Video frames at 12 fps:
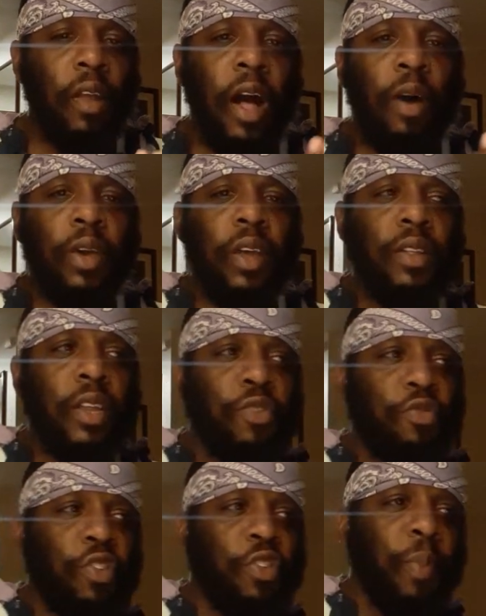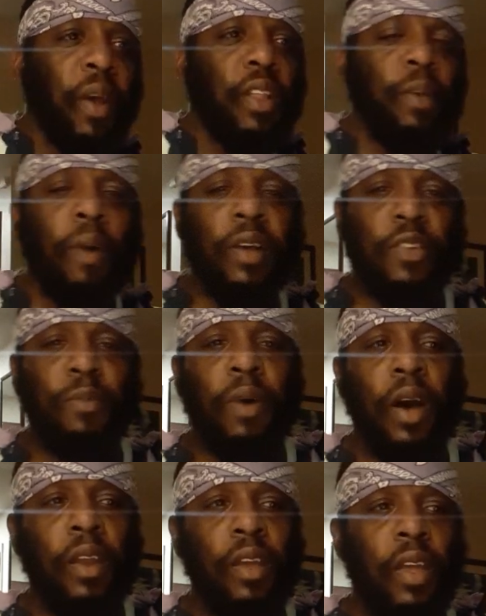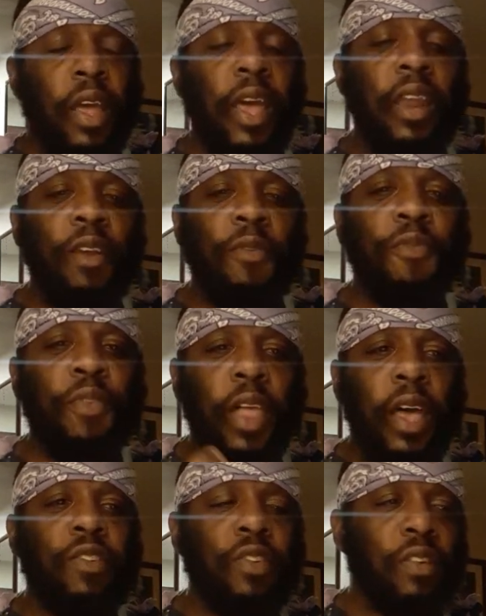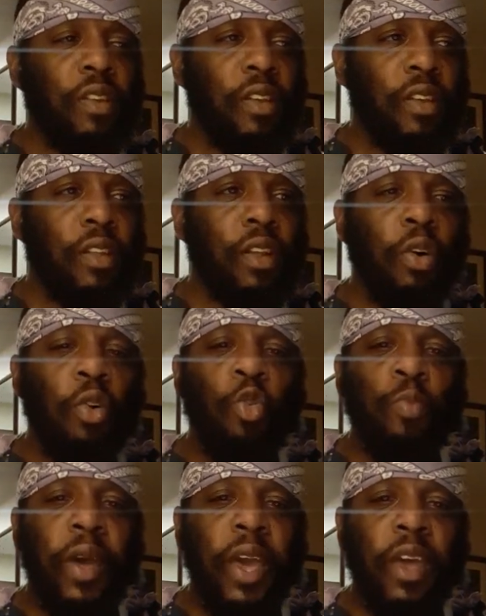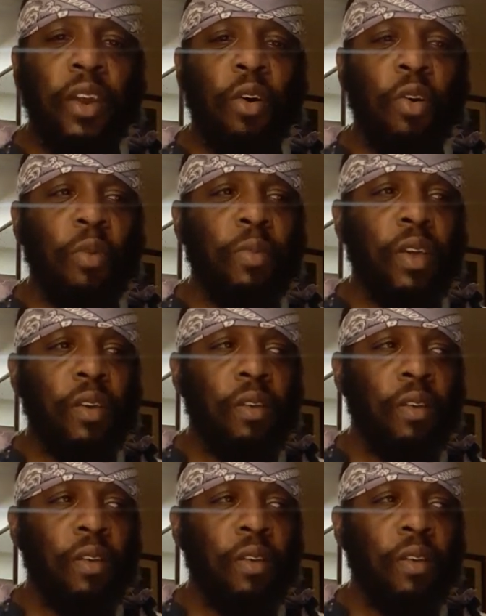I'll get disrespected by somebody, and the flesh, the old man on me,